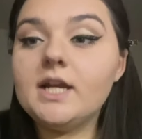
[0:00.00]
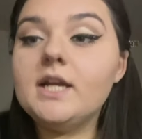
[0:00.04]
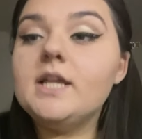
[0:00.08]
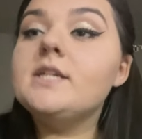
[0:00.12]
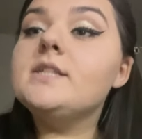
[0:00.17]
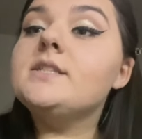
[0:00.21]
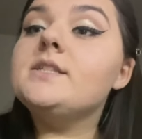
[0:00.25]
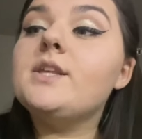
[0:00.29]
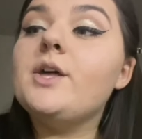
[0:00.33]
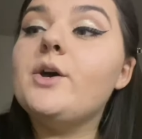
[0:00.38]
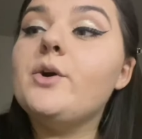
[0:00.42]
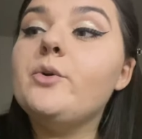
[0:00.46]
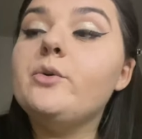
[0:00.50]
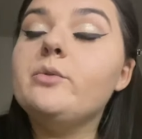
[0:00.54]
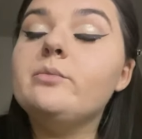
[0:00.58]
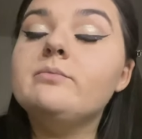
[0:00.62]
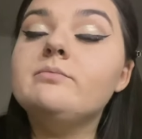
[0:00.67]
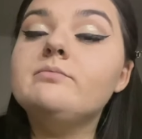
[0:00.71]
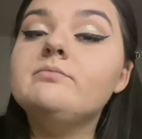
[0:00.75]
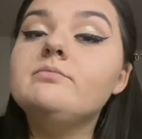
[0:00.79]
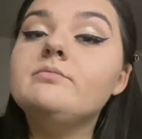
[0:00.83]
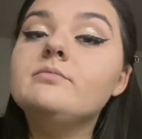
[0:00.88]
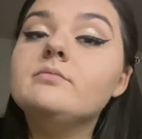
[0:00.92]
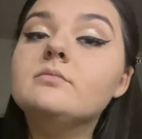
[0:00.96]
so
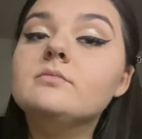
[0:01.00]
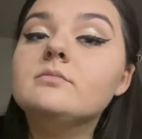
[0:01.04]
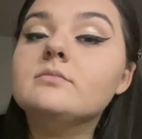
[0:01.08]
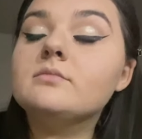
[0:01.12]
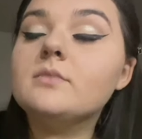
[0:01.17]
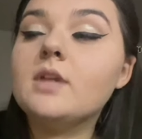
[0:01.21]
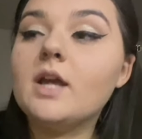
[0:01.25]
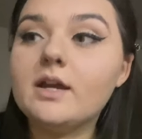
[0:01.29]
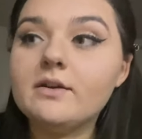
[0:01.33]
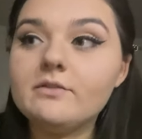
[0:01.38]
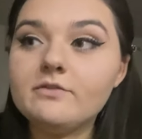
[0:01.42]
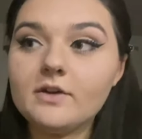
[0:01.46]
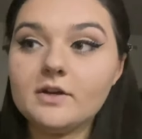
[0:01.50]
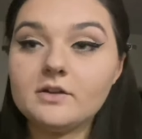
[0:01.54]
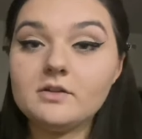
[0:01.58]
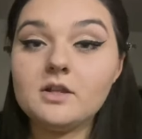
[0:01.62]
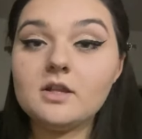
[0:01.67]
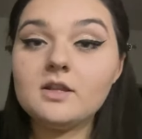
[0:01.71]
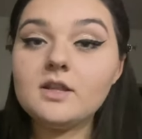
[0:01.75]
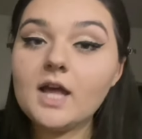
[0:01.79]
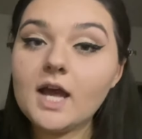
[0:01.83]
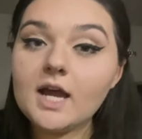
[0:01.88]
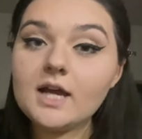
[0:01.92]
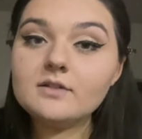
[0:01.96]
I found
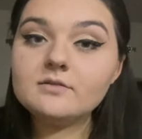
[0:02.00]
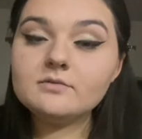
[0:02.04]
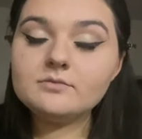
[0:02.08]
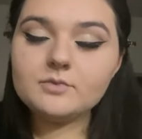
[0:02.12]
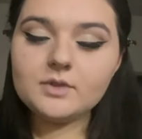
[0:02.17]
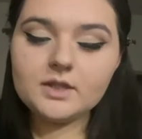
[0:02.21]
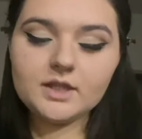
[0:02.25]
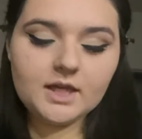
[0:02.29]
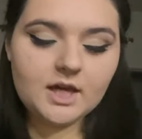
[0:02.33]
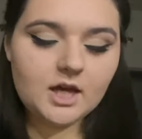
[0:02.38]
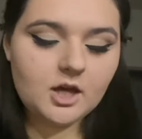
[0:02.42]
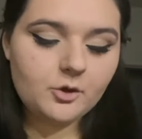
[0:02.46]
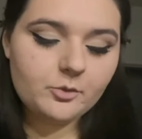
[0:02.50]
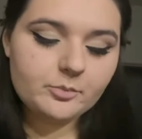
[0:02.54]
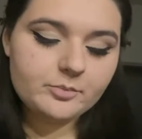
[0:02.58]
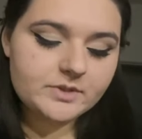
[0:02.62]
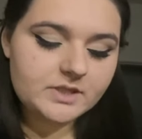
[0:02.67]
that really helps.